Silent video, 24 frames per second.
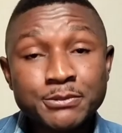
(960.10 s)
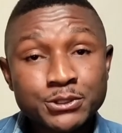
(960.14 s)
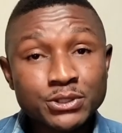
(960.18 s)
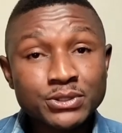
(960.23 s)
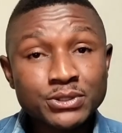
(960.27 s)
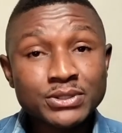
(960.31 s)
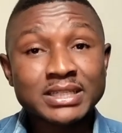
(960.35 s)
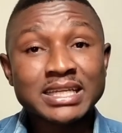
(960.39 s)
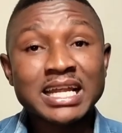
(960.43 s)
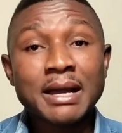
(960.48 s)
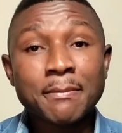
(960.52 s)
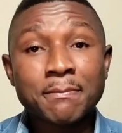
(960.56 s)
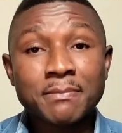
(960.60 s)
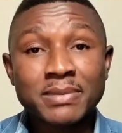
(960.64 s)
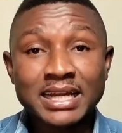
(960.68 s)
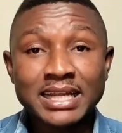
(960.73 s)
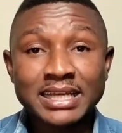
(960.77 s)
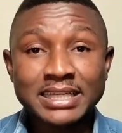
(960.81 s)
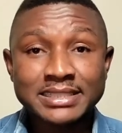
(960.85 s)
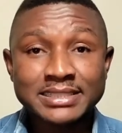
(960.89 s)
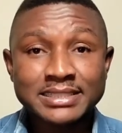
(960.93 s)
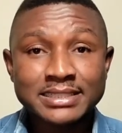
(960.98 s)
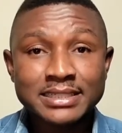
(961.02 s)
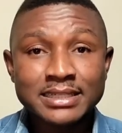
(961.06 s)
in that
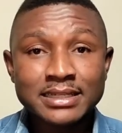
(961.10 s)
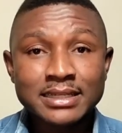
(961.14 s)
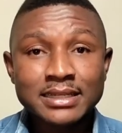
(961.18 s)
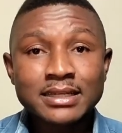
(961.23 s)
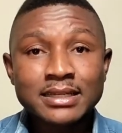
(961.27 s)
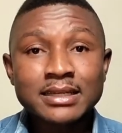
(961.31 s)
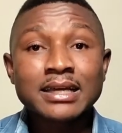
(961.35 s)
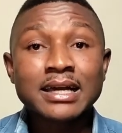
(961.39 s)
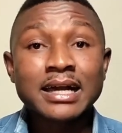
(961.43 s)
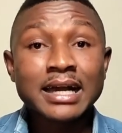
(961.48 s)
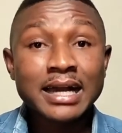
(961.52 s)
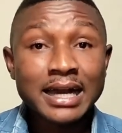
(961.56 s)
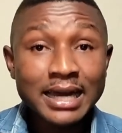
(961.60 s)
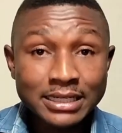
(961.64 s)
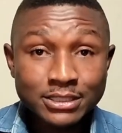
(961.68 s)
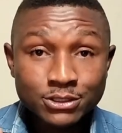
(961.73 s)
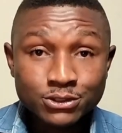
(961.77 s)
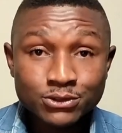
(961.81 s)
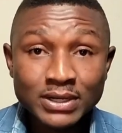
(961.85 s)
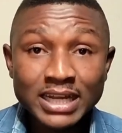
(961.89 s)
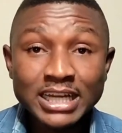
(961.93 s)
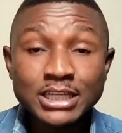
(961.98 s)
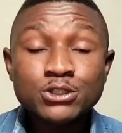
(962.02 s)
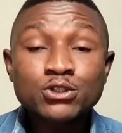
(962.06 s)
place and
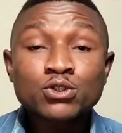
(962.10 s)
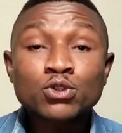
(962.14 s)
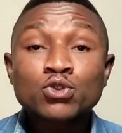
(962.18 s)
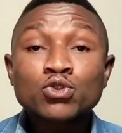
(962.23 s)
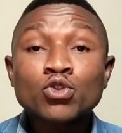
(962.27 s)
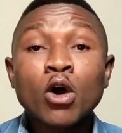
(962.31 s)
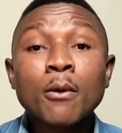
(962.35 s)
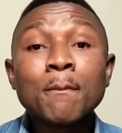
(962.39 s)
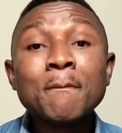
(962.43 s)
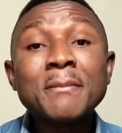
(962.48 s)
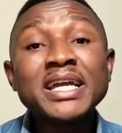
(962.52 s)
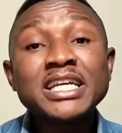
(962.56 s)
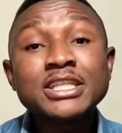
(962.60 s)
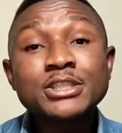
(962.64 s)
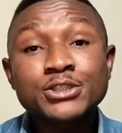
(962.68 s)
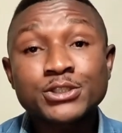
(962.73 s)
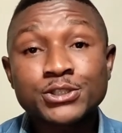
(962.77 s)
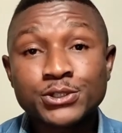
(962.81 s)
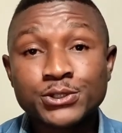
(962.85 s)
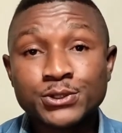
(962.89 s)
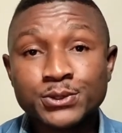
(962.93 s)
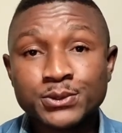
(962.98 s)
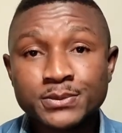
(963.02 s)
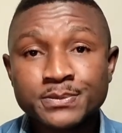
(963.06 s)
tries to torment
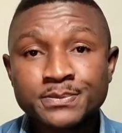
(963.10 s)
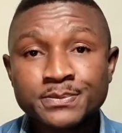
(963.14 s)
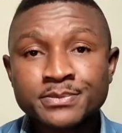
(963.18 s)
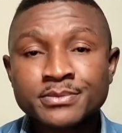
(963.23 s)
you.